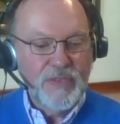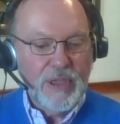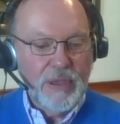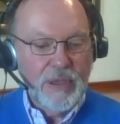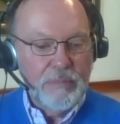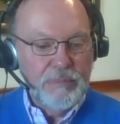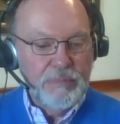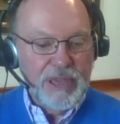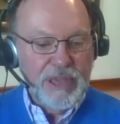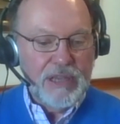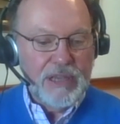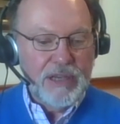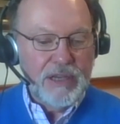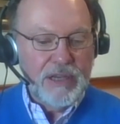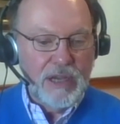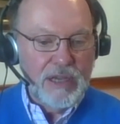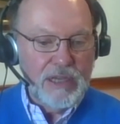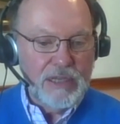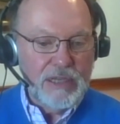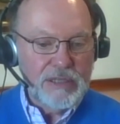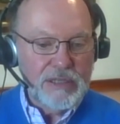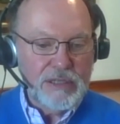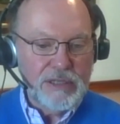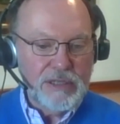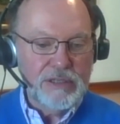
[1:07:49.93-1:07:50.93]

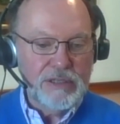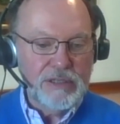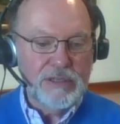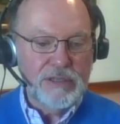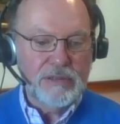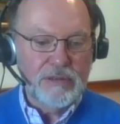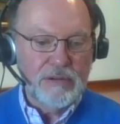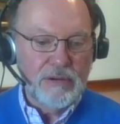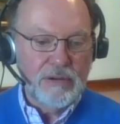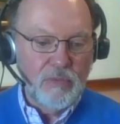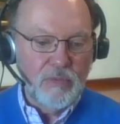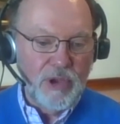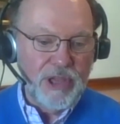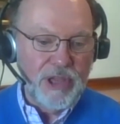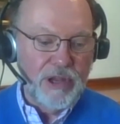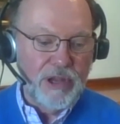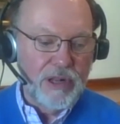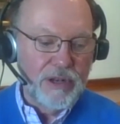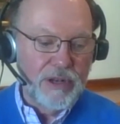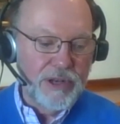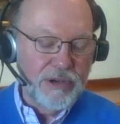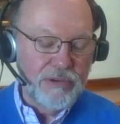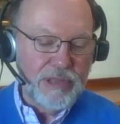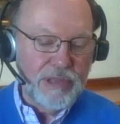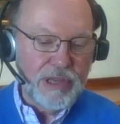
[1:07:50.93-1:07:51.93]
because we
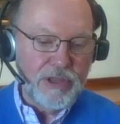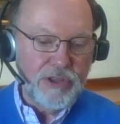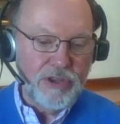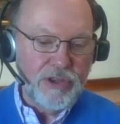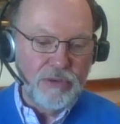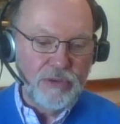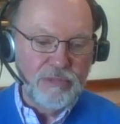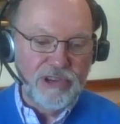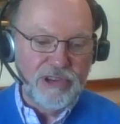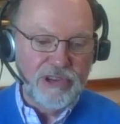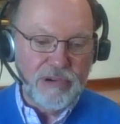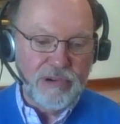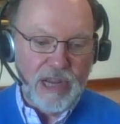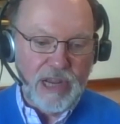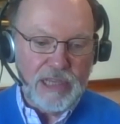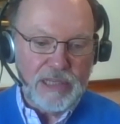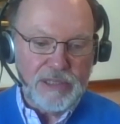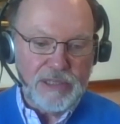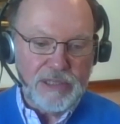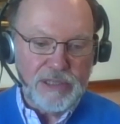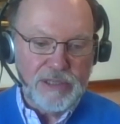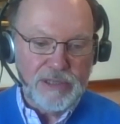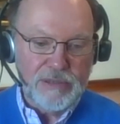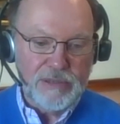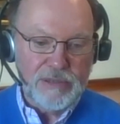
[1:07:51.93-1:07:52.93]
all know that human
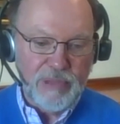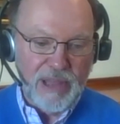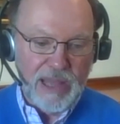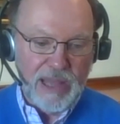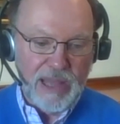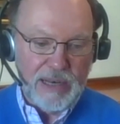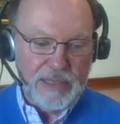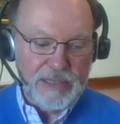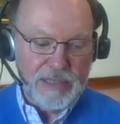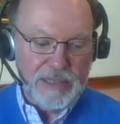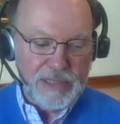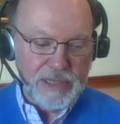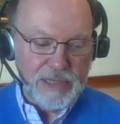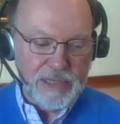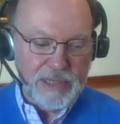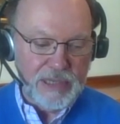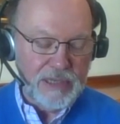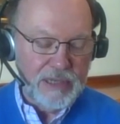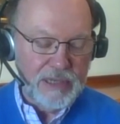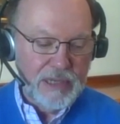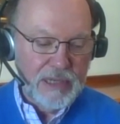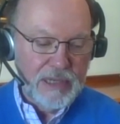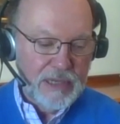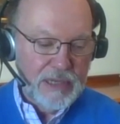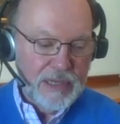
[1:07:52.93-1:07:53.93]
rights policy
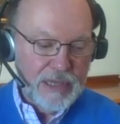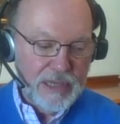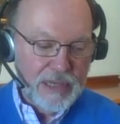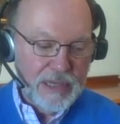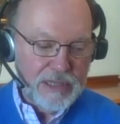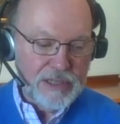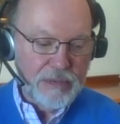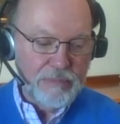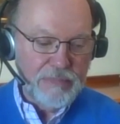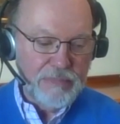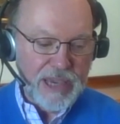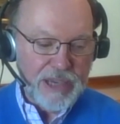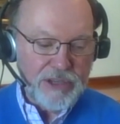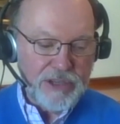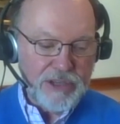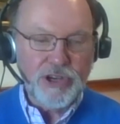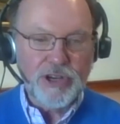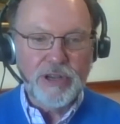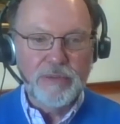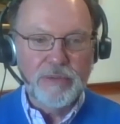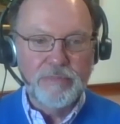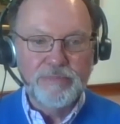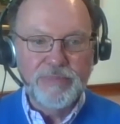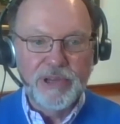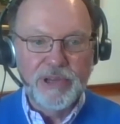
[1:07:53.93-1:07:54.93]
is a major
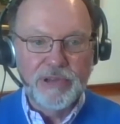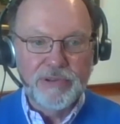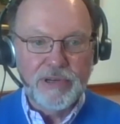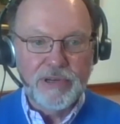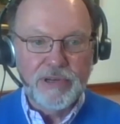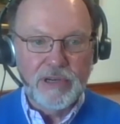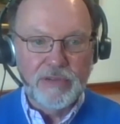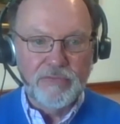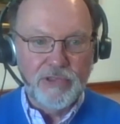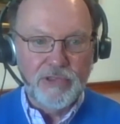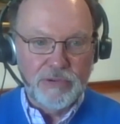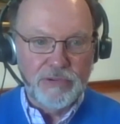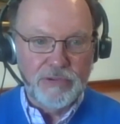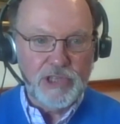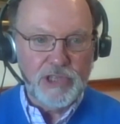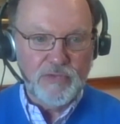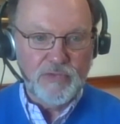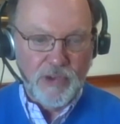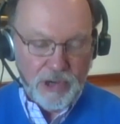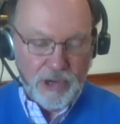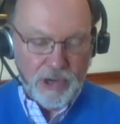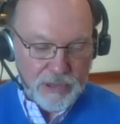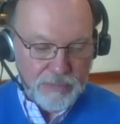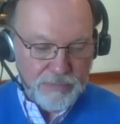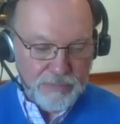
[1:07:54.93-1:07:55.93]
component of U.S.
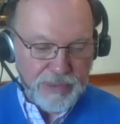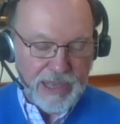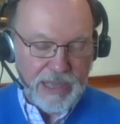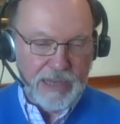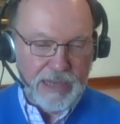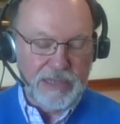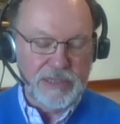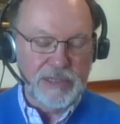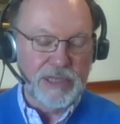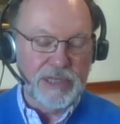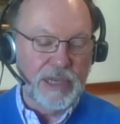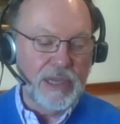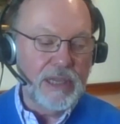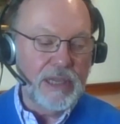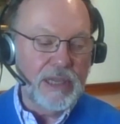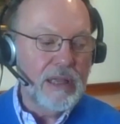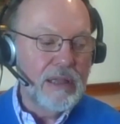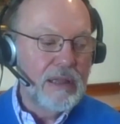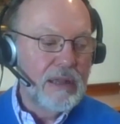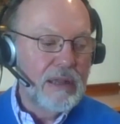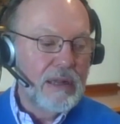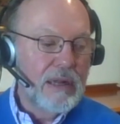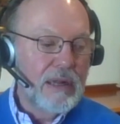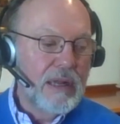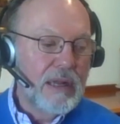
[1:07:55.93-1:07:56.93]
foreign policy,
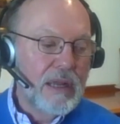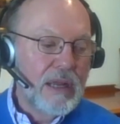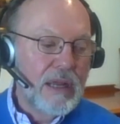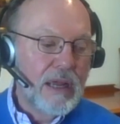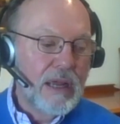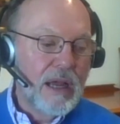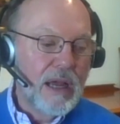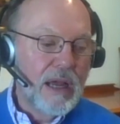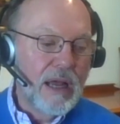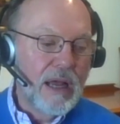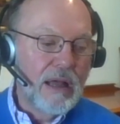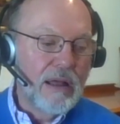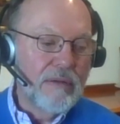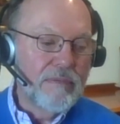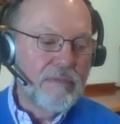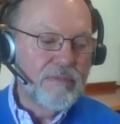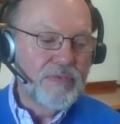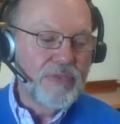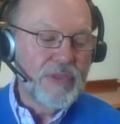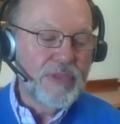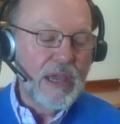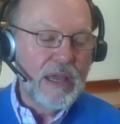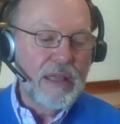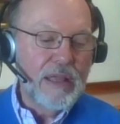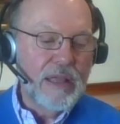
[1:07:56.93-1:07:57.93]

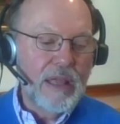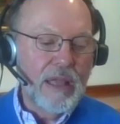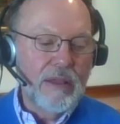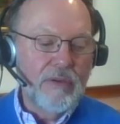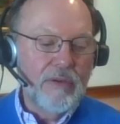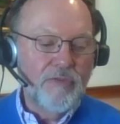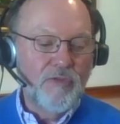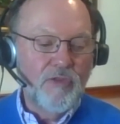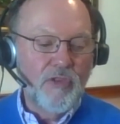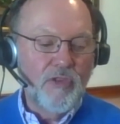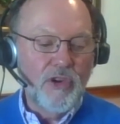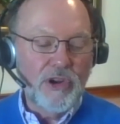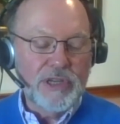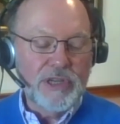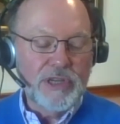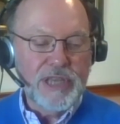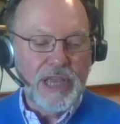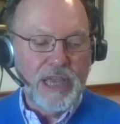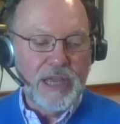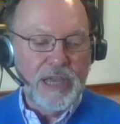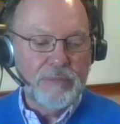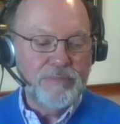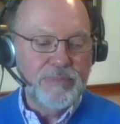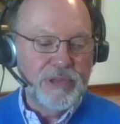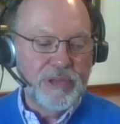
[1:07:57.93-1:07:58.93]
for
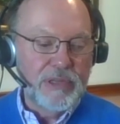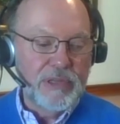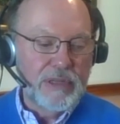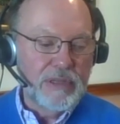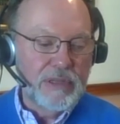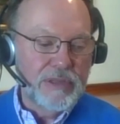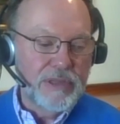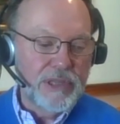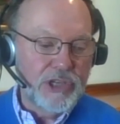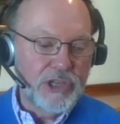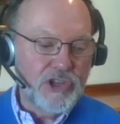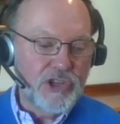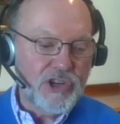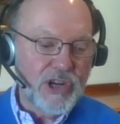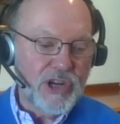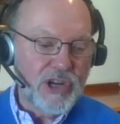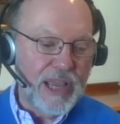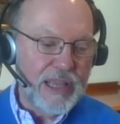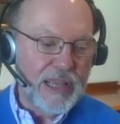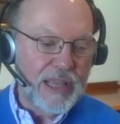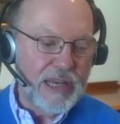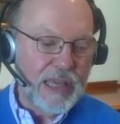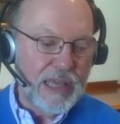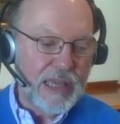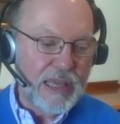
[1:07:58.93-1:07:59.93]
example, the
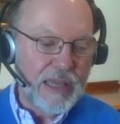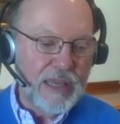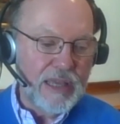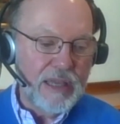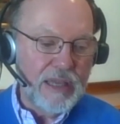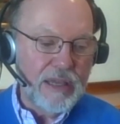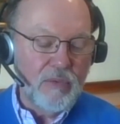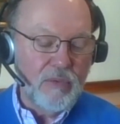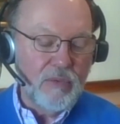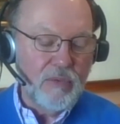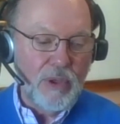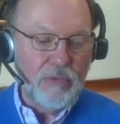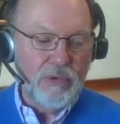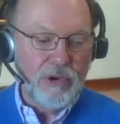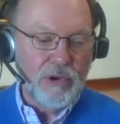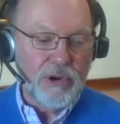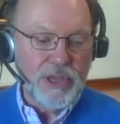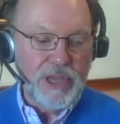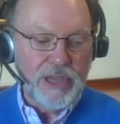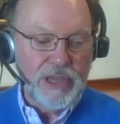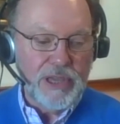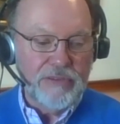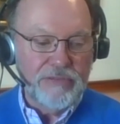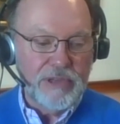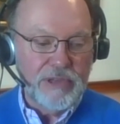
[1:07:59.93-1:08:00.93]
training we were
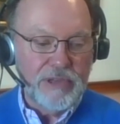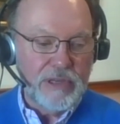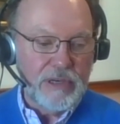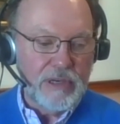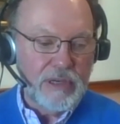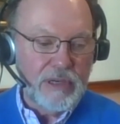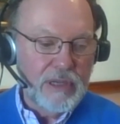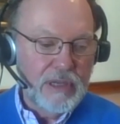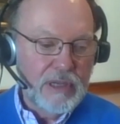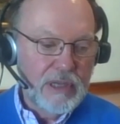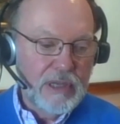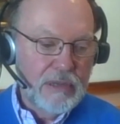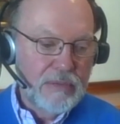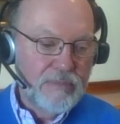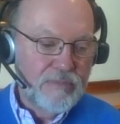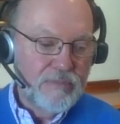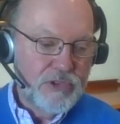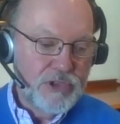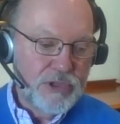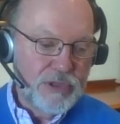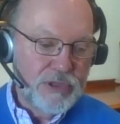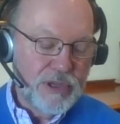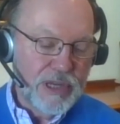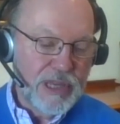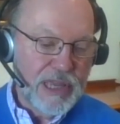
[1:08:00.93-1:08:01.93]
given
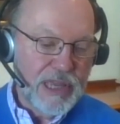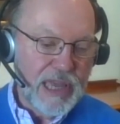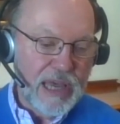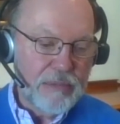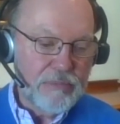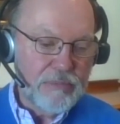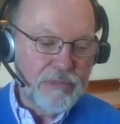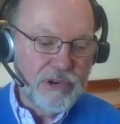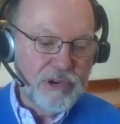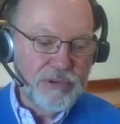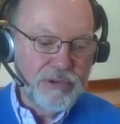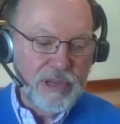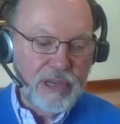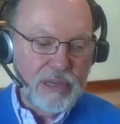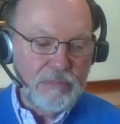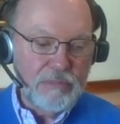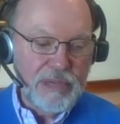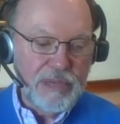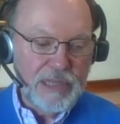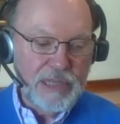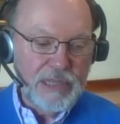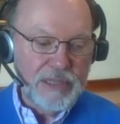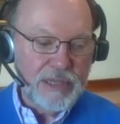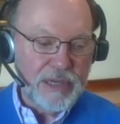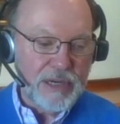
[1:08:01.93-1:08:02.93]
to the Cameroonian
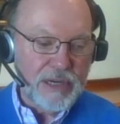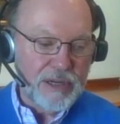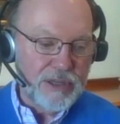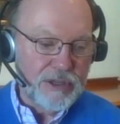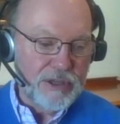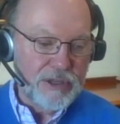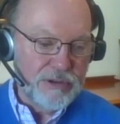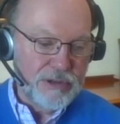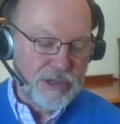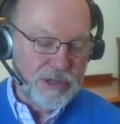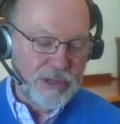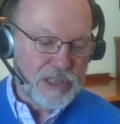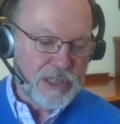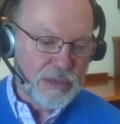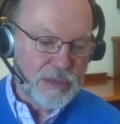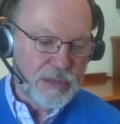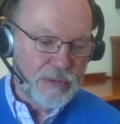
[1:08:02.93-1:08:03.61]
military units,